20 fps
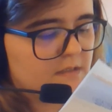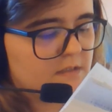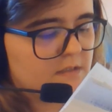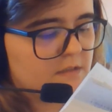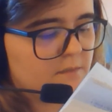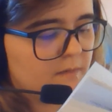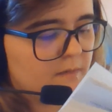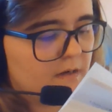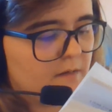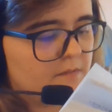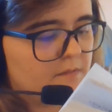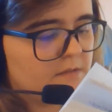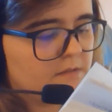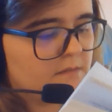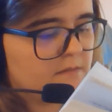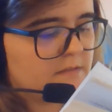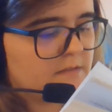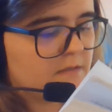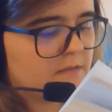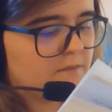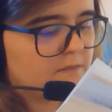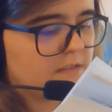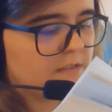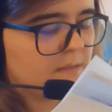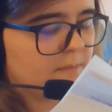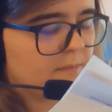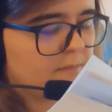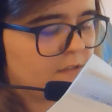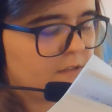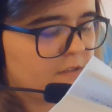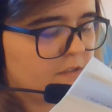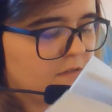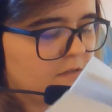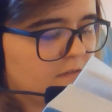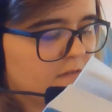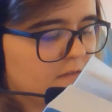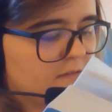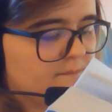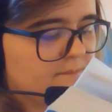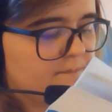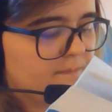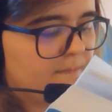to wear when doing surface operations.